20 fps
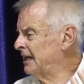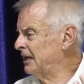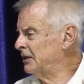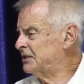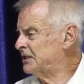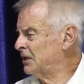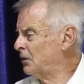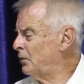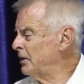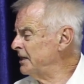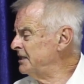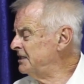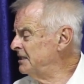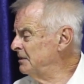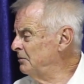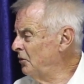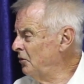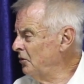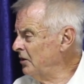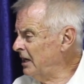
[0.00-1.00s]

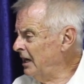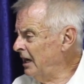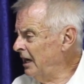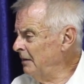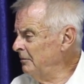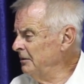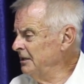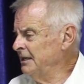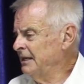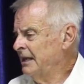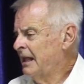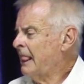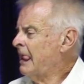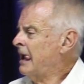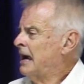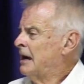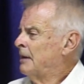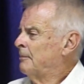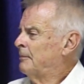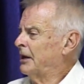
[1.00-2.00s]
sequester more carbon,
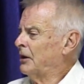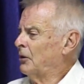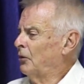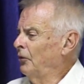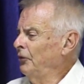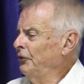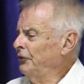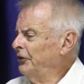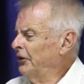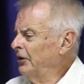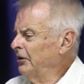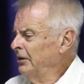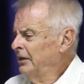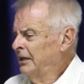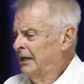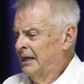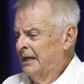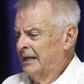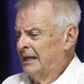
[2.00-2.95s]
but also